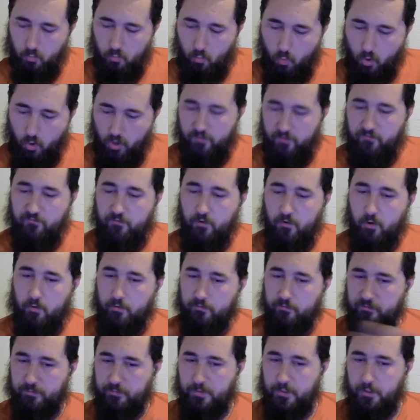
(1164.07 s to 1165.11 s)
one
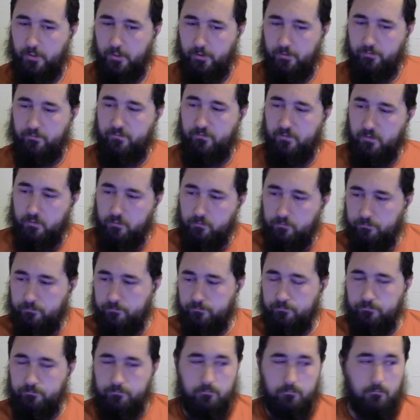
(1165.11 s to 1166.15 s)
phone from another phone,
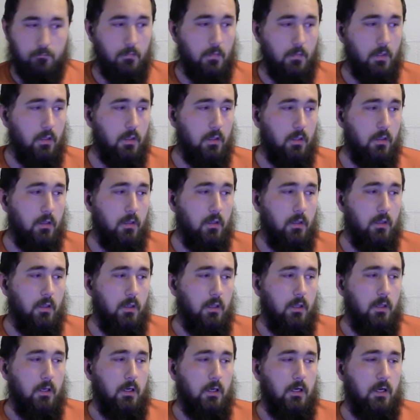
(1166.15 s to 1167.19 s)

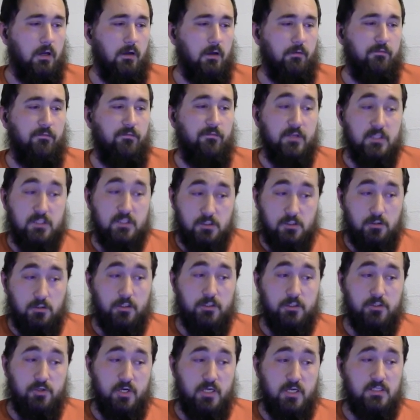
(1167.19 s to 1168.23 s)
uh, physical
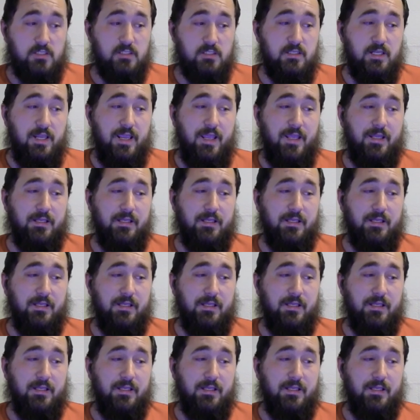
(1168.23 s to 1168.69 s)
addresses,